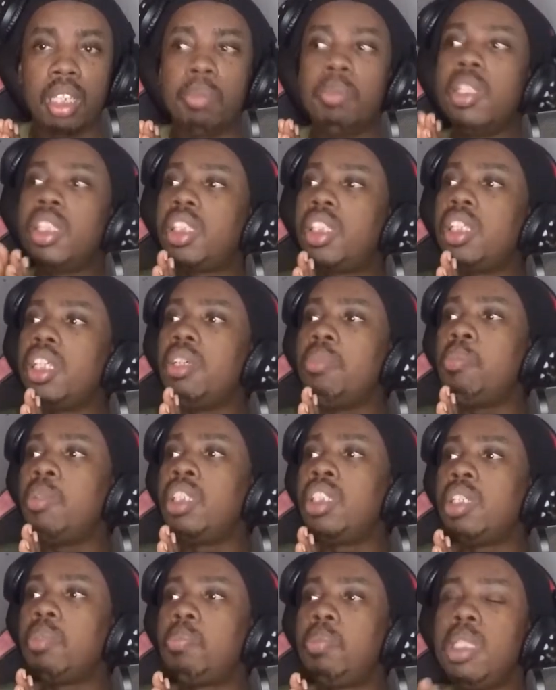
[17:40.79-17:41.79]
Me
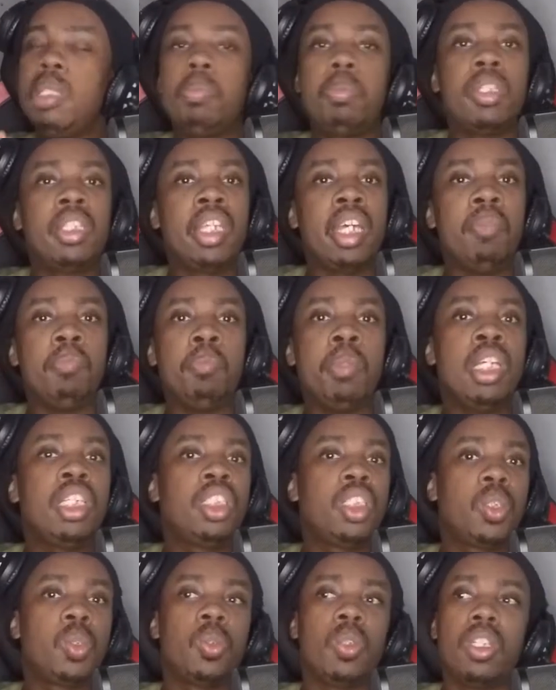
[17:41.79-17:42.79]
see people take big
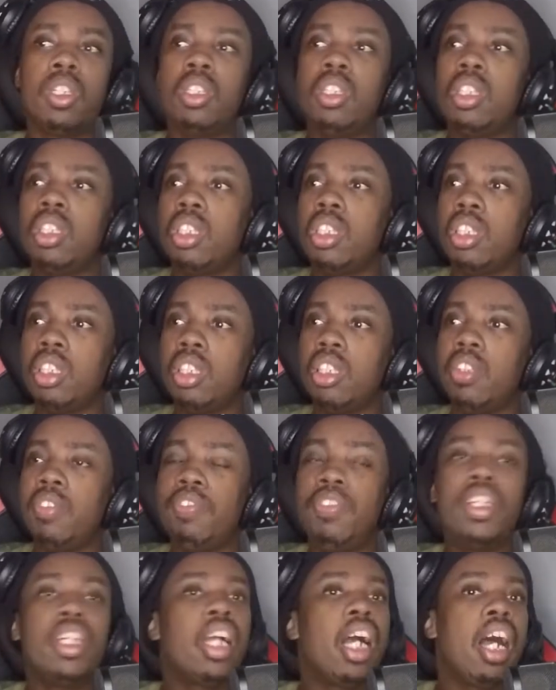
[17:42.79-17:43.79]
stone,
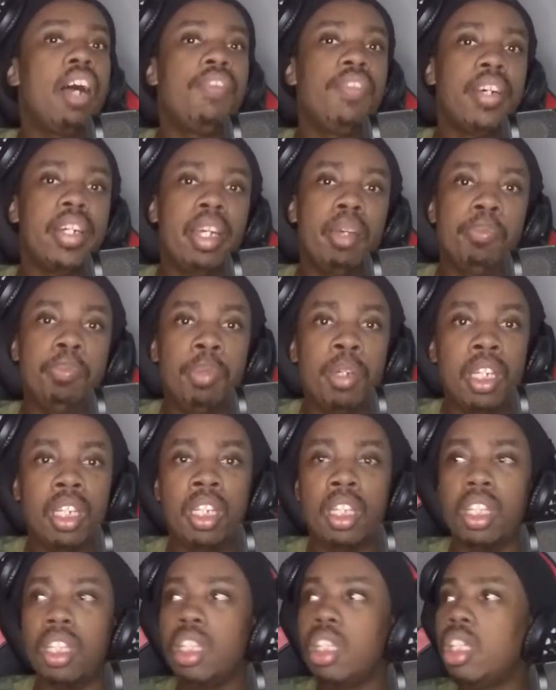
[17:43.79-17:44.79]
fling off of them
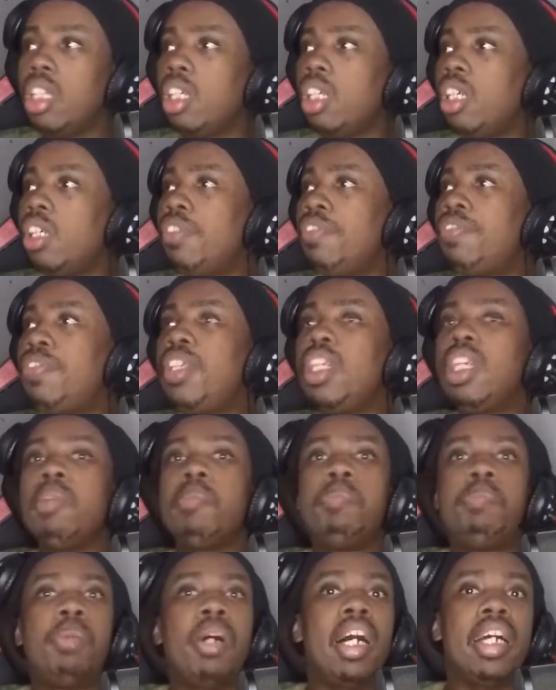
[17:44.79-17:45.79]
pitney,
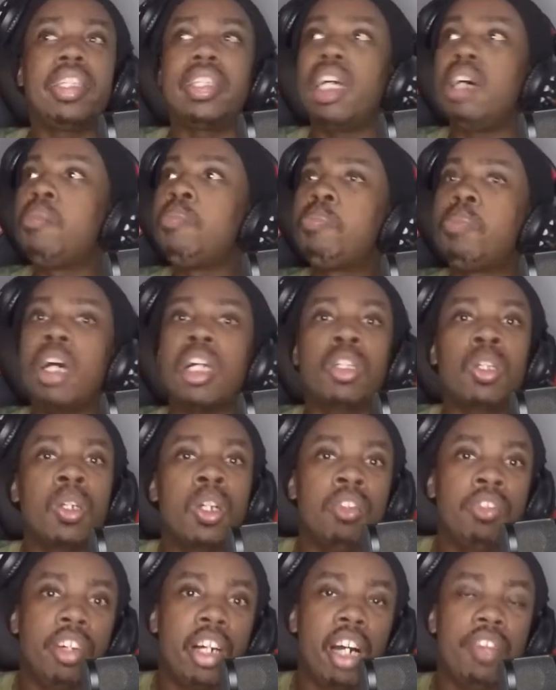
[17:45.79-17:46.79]
fling pot and pot
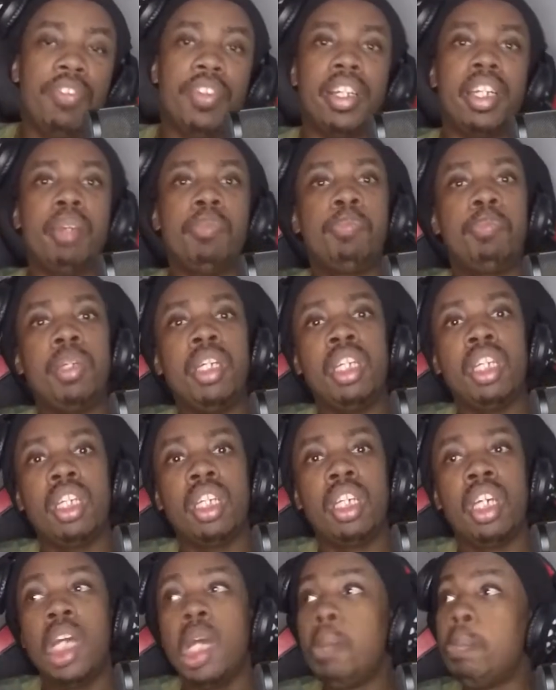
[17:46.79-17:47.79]
cover for them
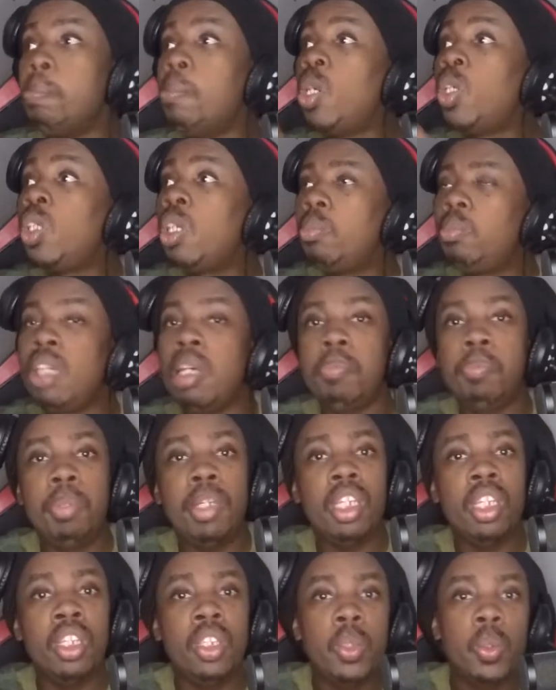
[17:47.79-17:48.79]
pitney, burn up them
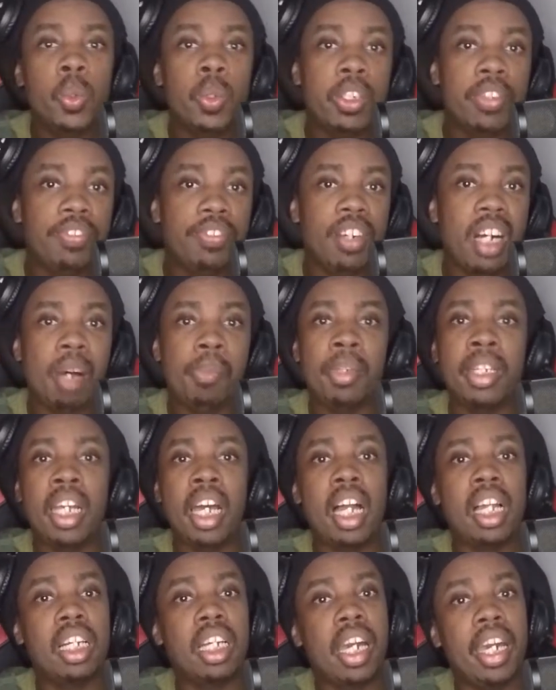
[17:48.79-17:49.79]
pitney uniform and
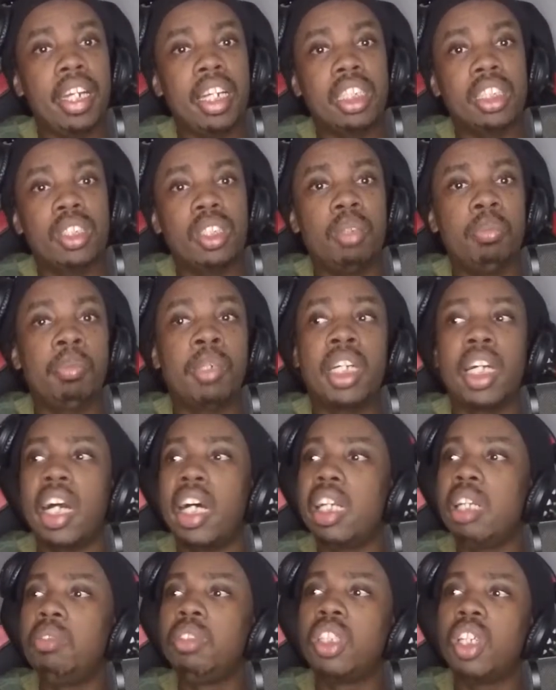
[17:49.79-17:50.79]
all kind of something,
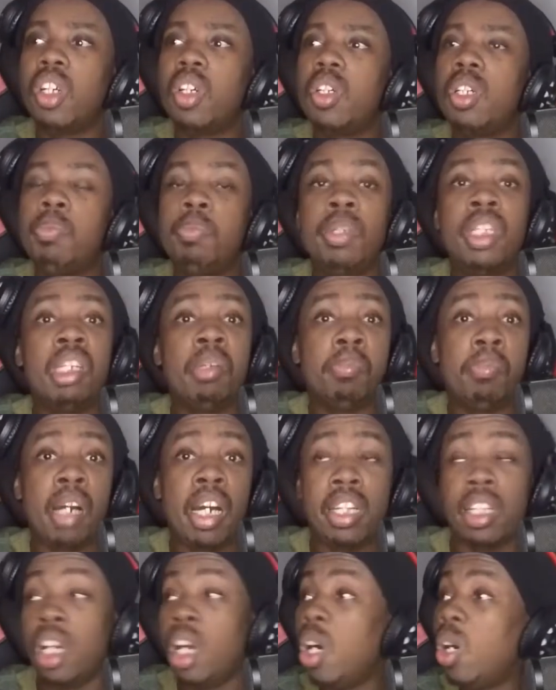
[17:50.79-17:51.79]
because them say, oh, pitney
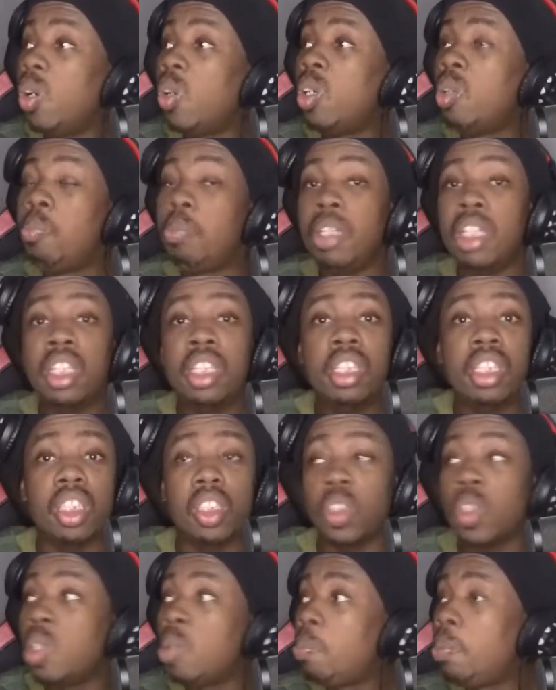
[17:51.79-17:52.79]
bad, oh, pitney
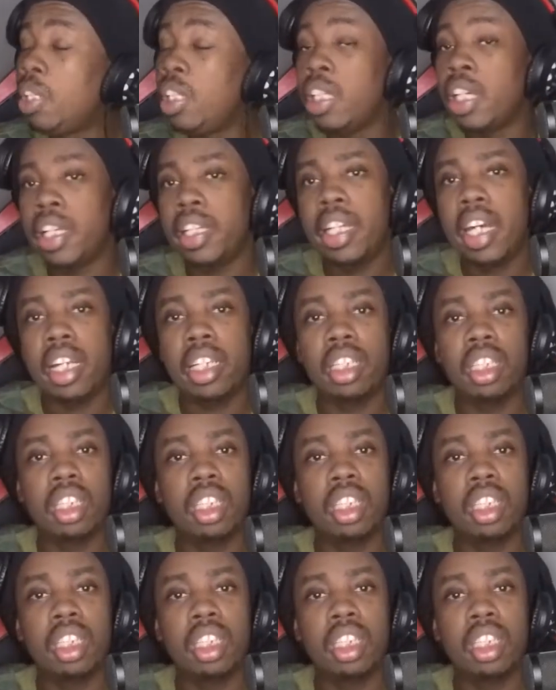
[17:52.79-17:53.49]
this, oh, pitney that.